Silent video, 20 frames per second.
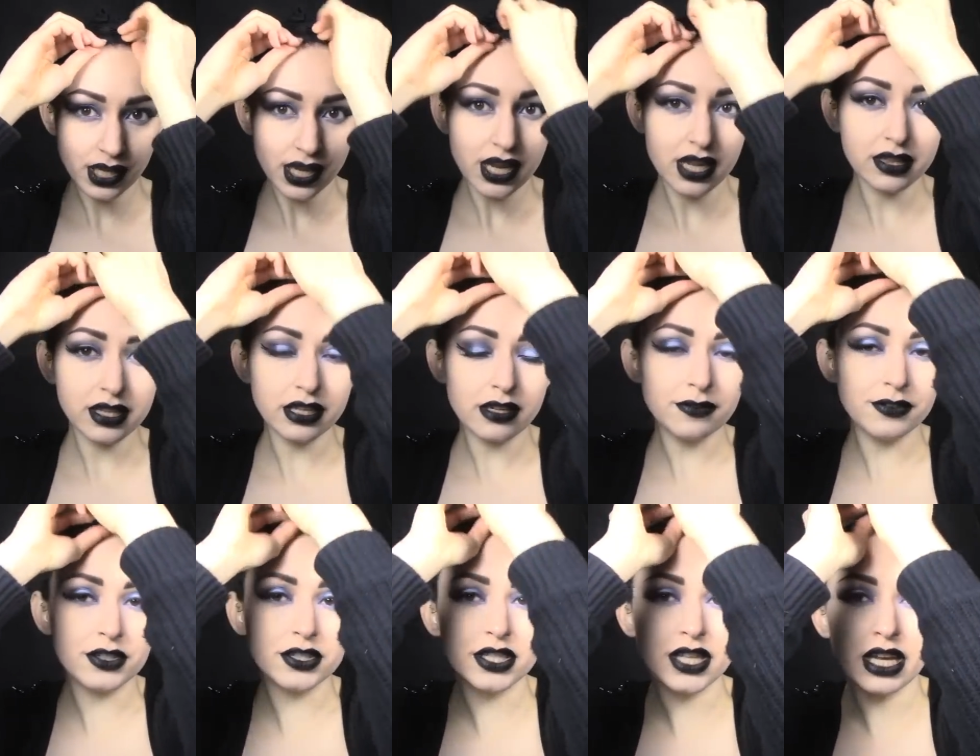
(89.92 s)
and then
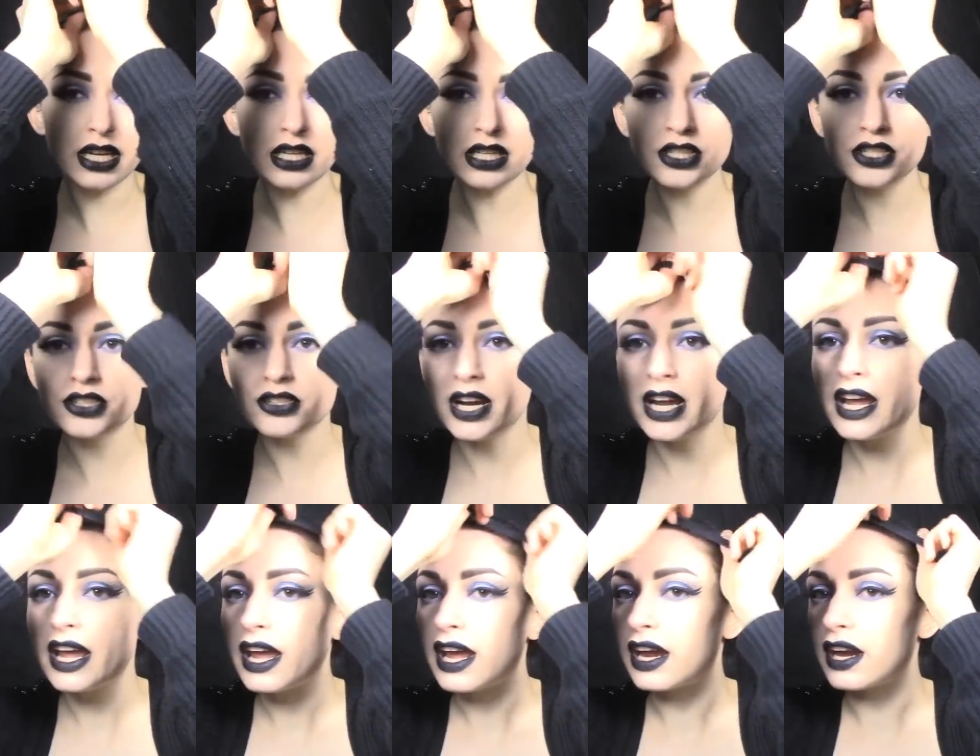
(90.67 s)
if there's any
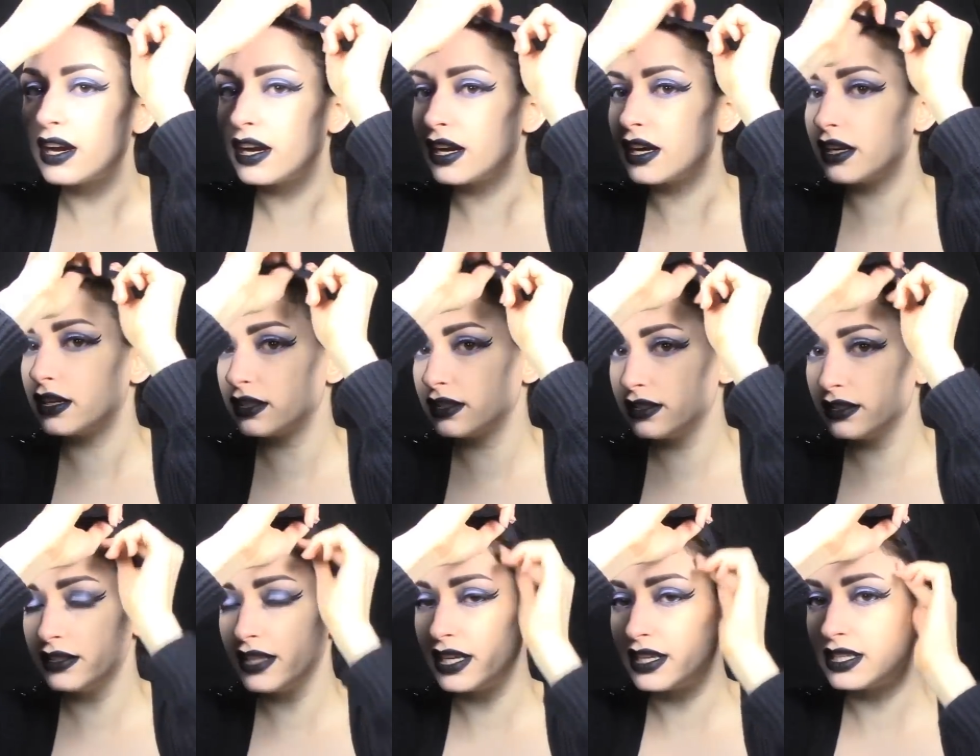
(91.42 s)
stray hair
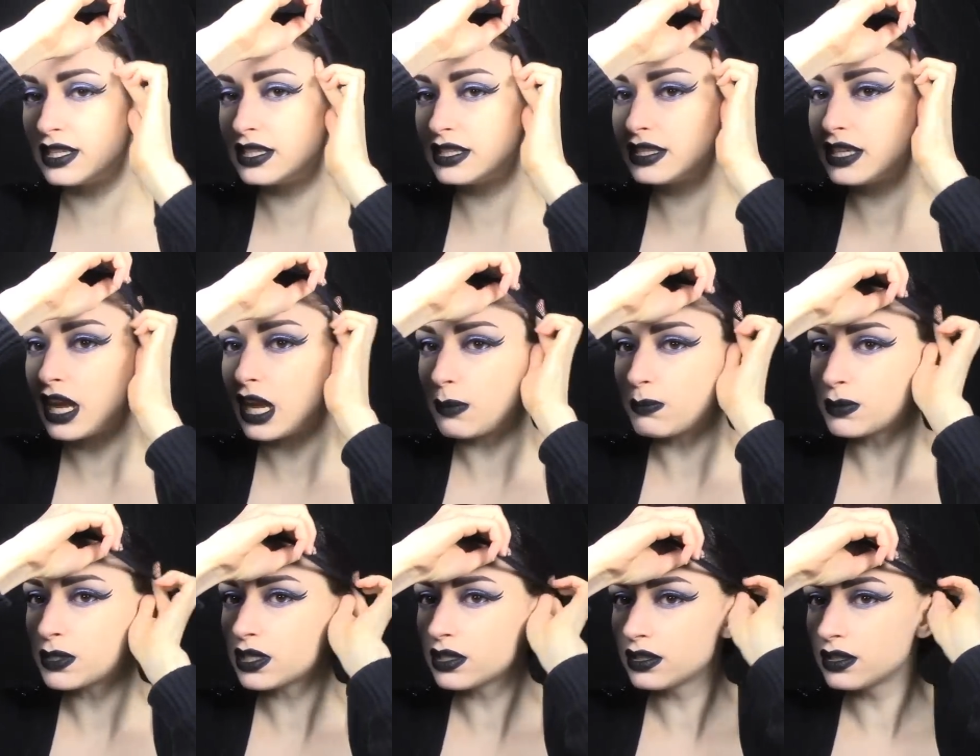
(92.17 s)
that
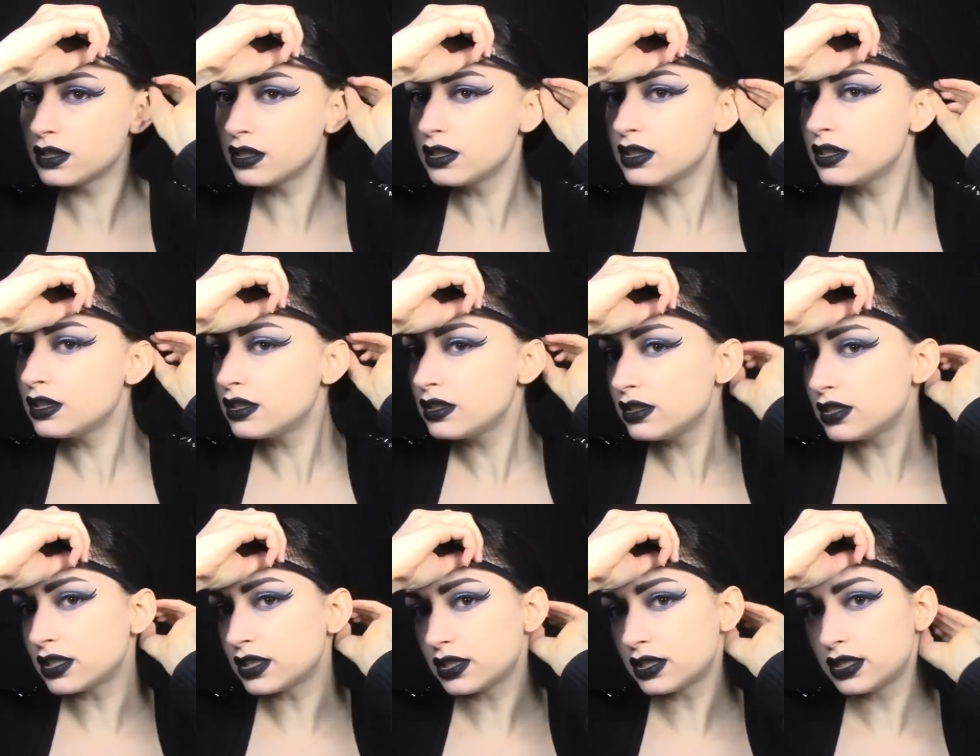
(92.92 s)
escaped,
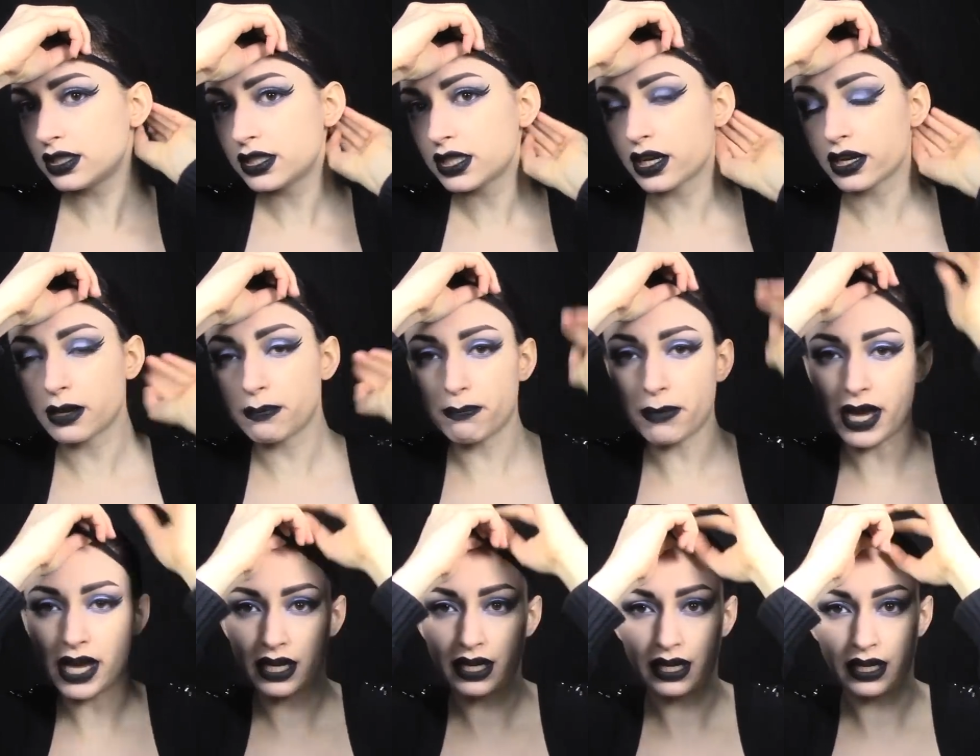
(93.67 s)
just tuck it
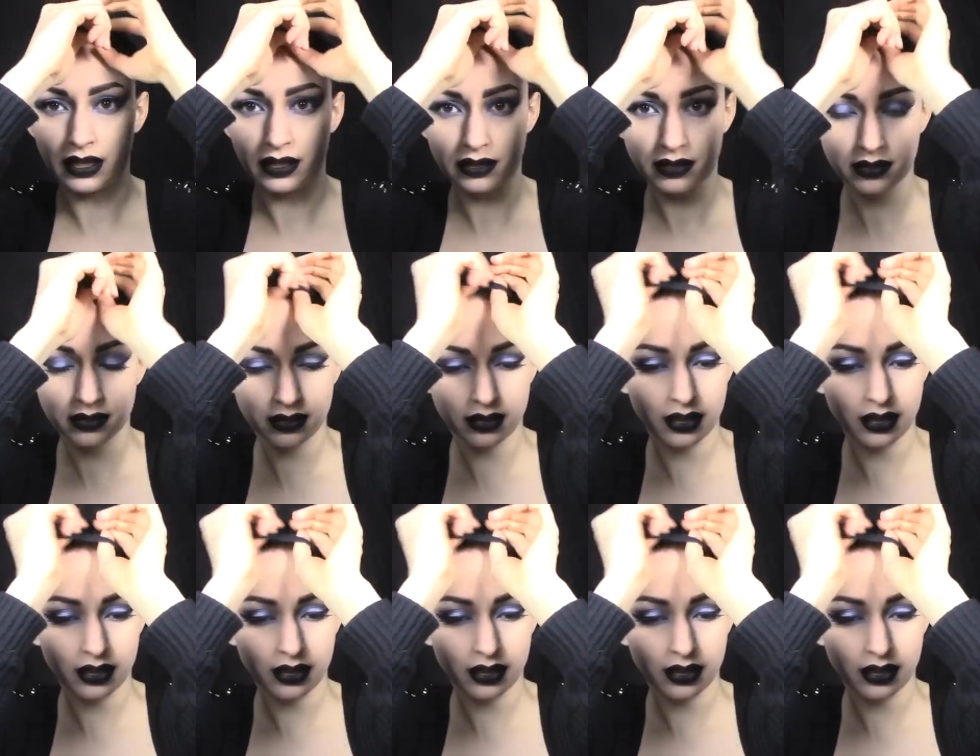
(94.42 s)
back in.